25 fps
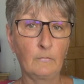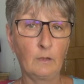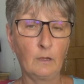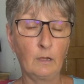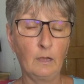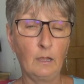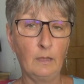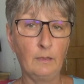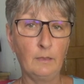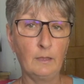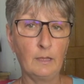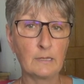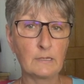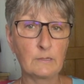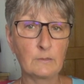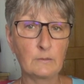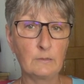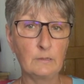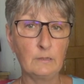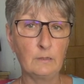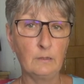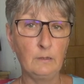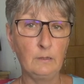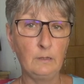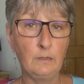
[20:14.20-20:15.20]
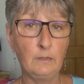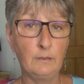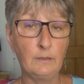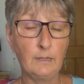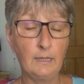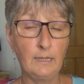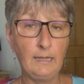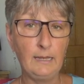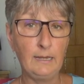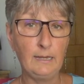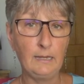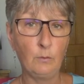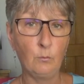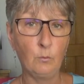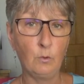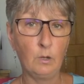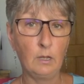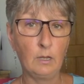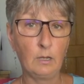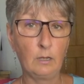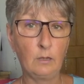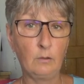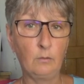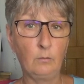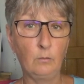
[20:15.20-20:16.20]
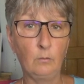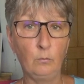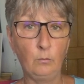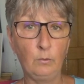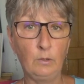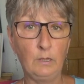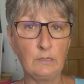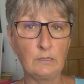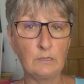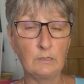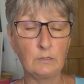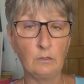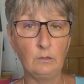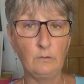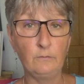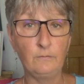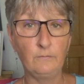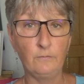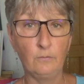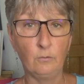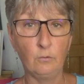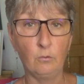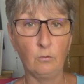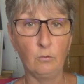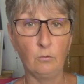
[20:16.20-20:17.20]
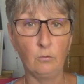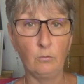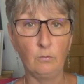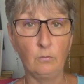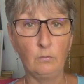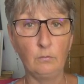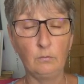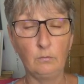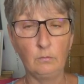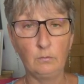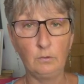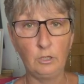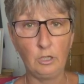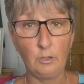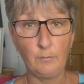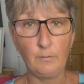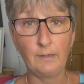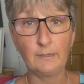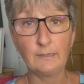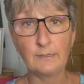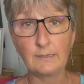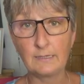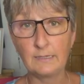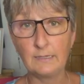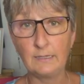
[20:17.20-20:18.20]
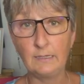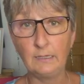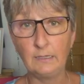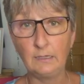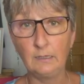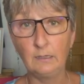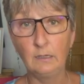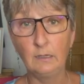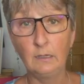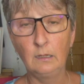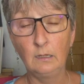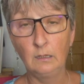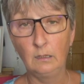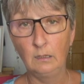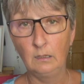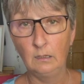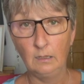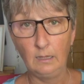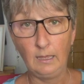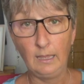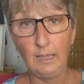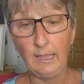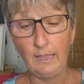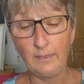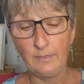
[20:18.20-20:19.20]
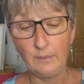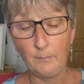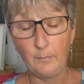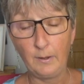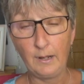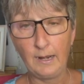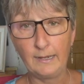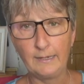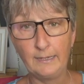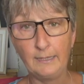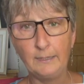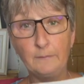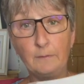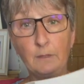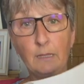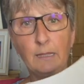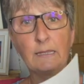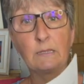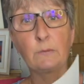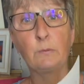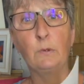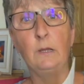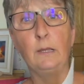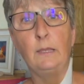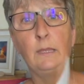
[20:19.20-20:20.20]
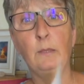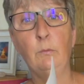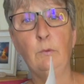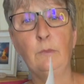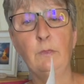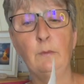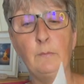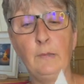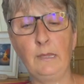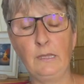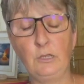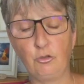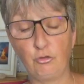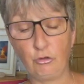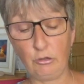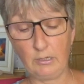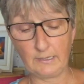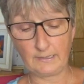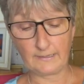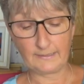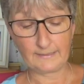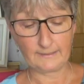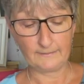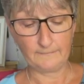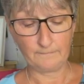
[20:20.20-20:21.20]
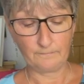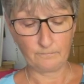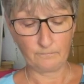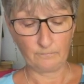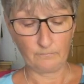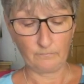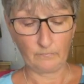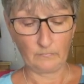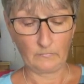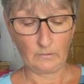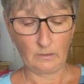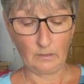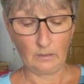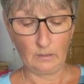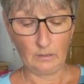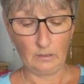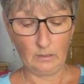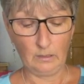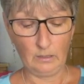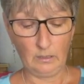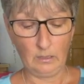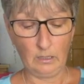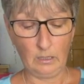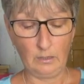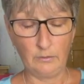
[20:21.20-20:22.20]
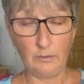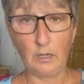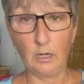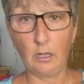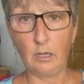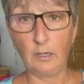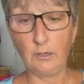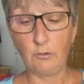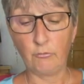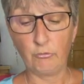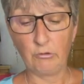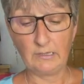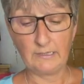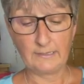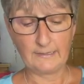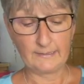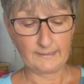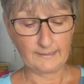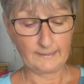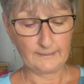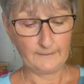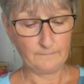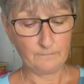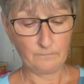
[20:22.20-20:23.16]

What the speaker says: And that's the healing work we're to do for humanity and the planet. And that's working with the matrix and the light grids.